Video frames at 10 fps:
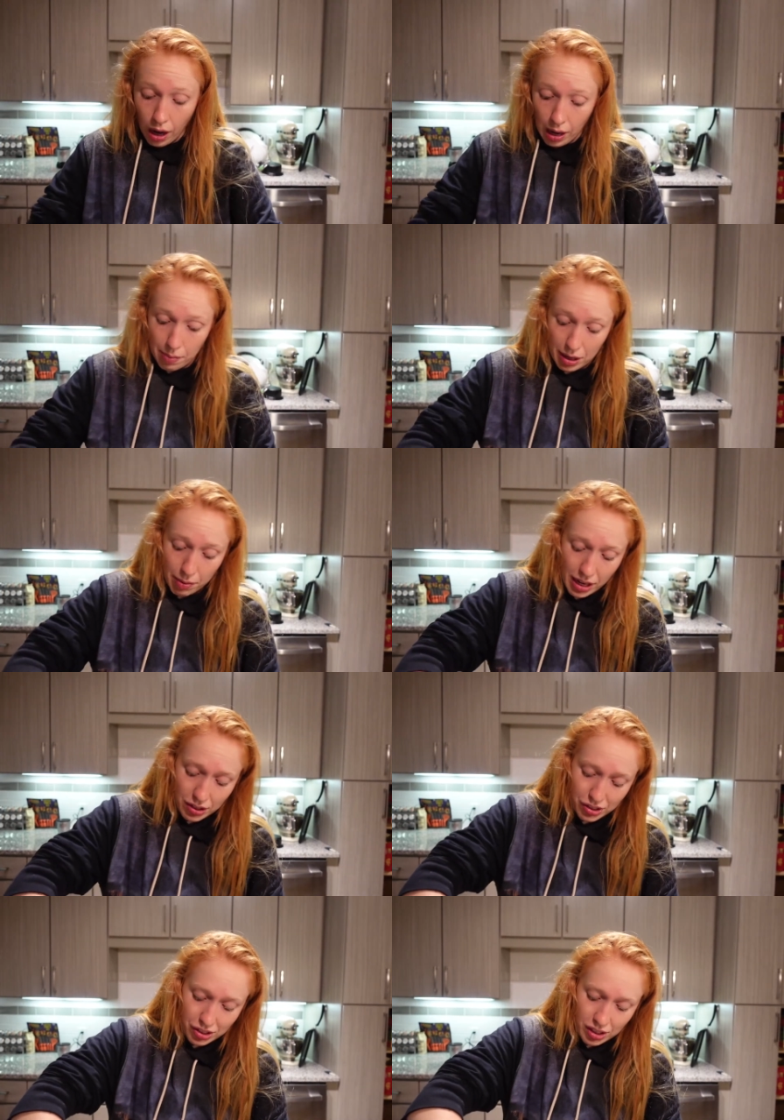made a
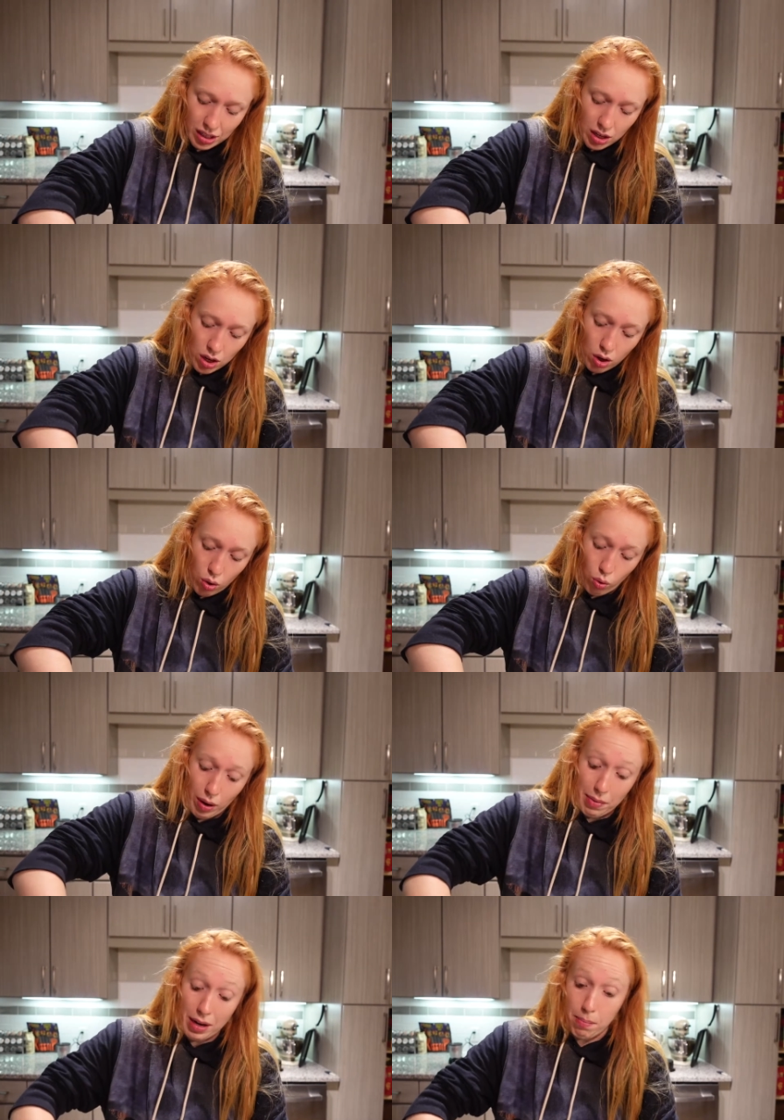mess. Oh,
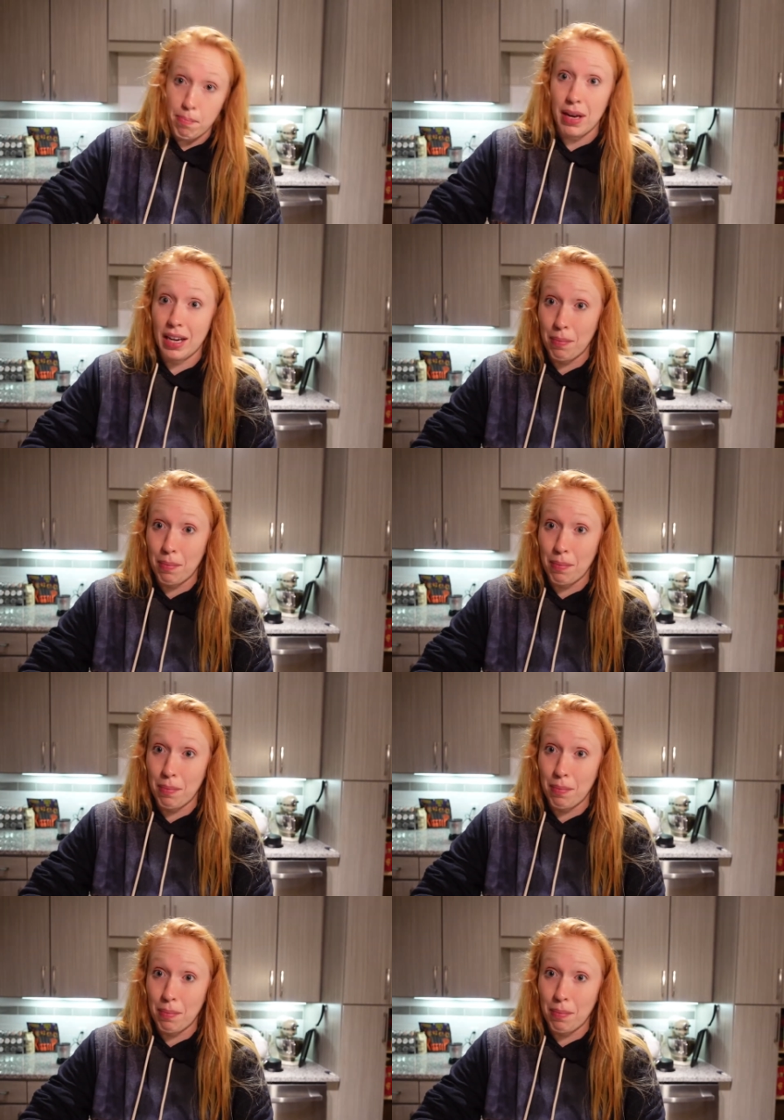I made a big